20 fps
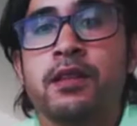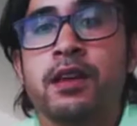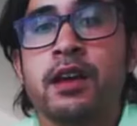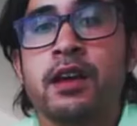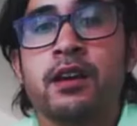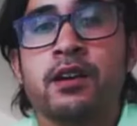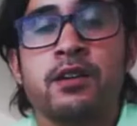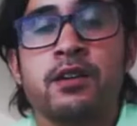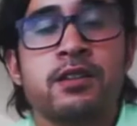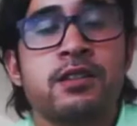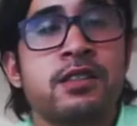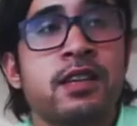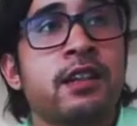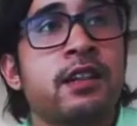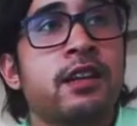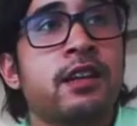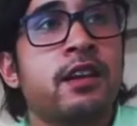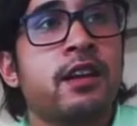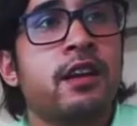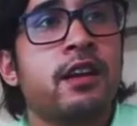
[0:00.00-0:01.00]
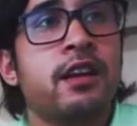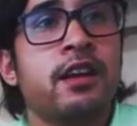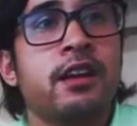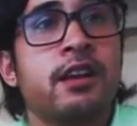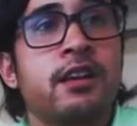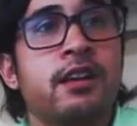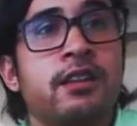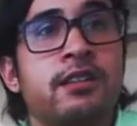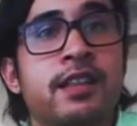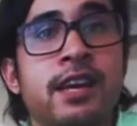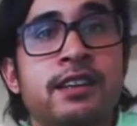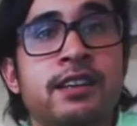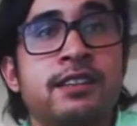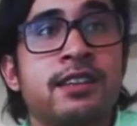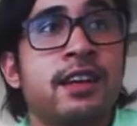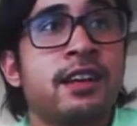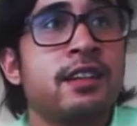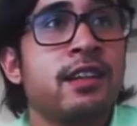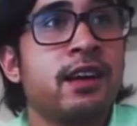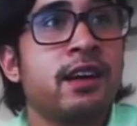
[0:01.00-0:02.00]
that are selling, and that's
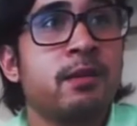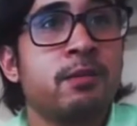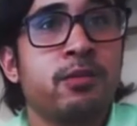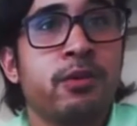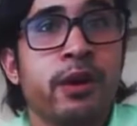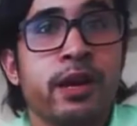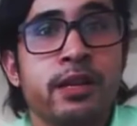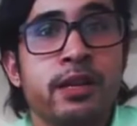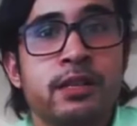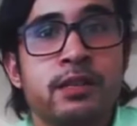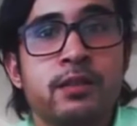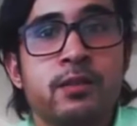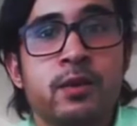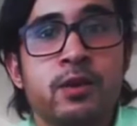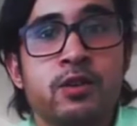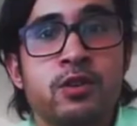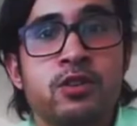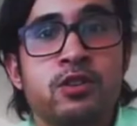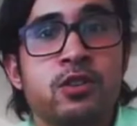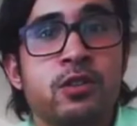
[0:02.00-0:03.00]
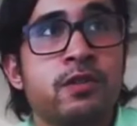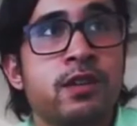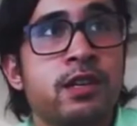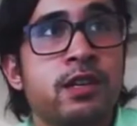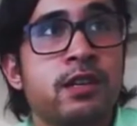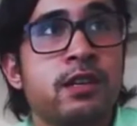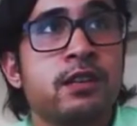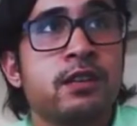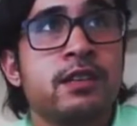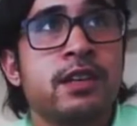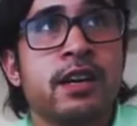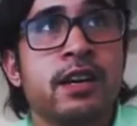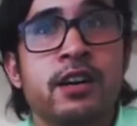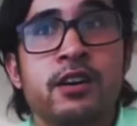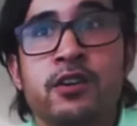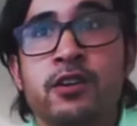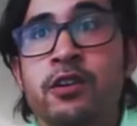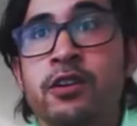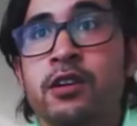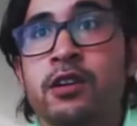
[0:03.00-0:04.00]
not a lot of brands when you're serving an
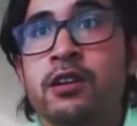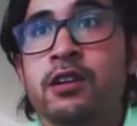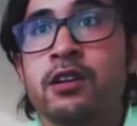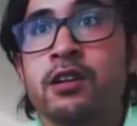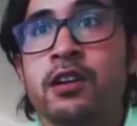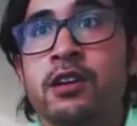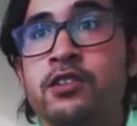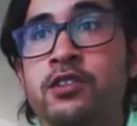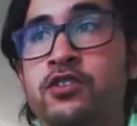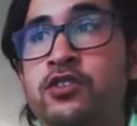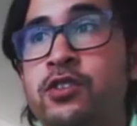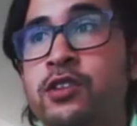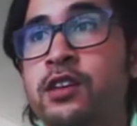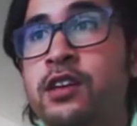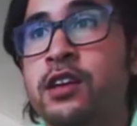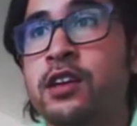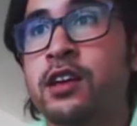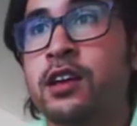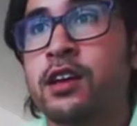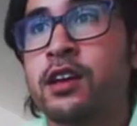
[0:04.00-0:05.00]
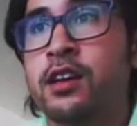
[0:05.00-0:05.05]
entire country.